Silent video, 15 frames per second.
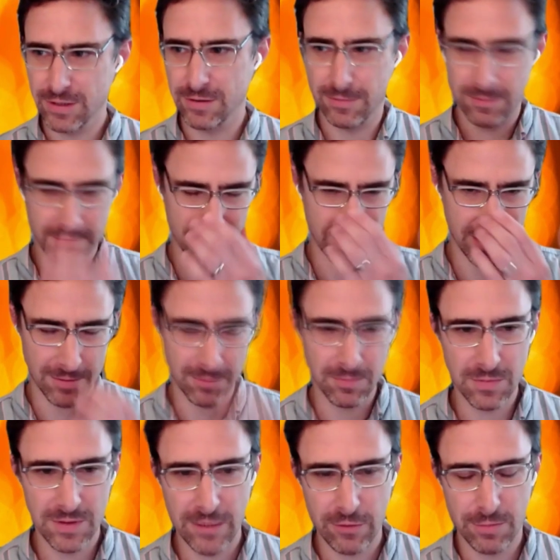yeah.
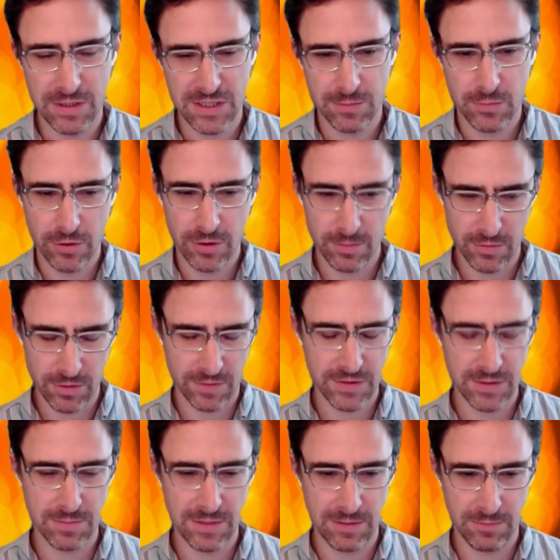um, that would be
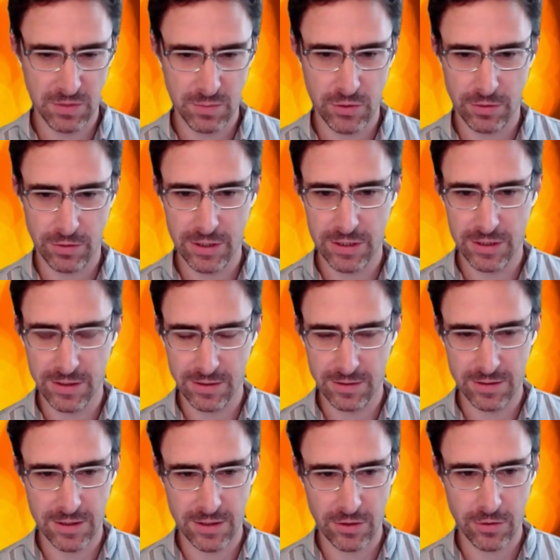supportable if something was broken
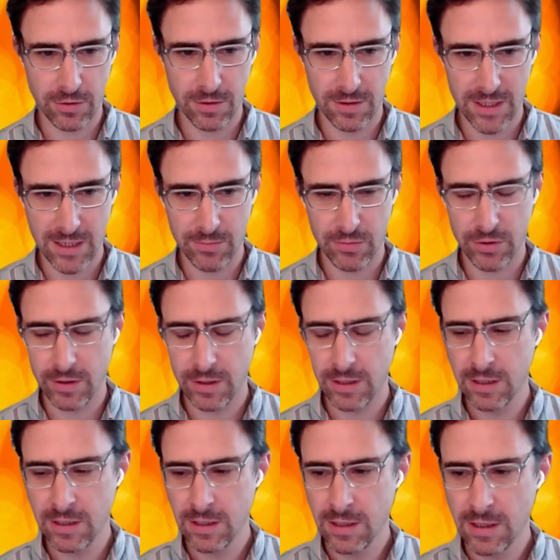in the in the core
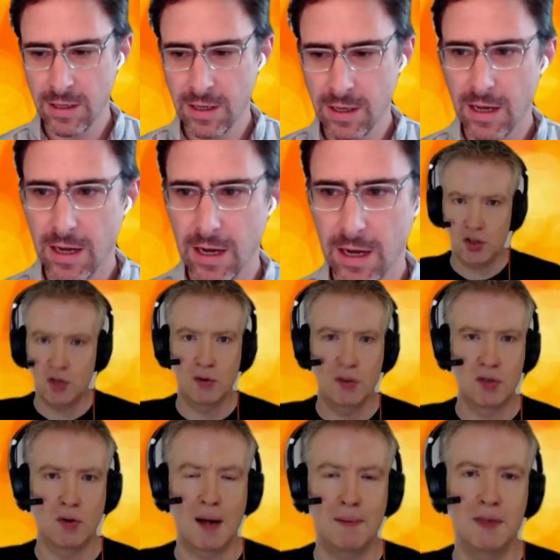library. Yeah, sure. Um,
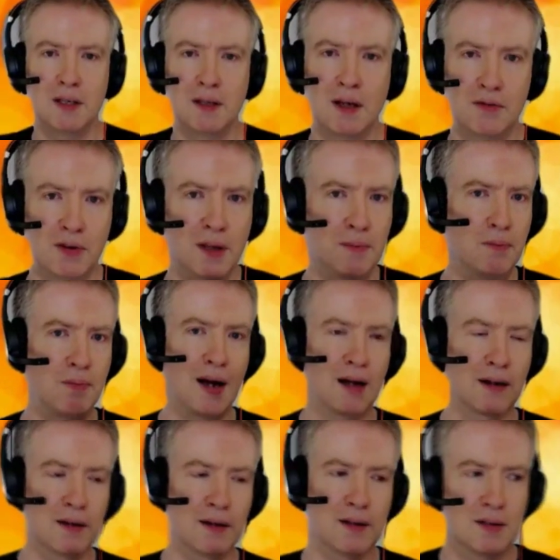so I mean, if the bug
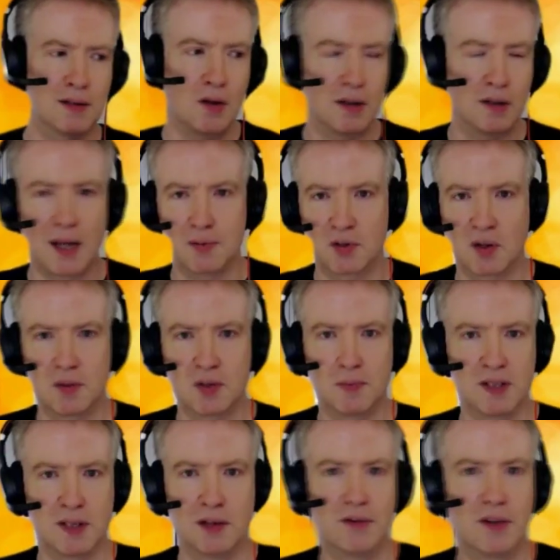is not TypeScript
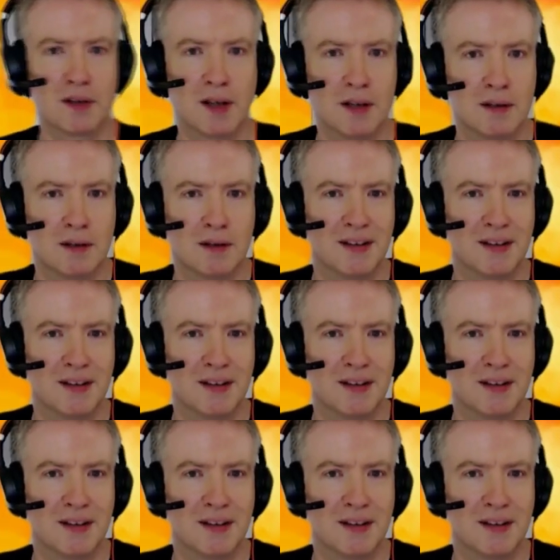specific, then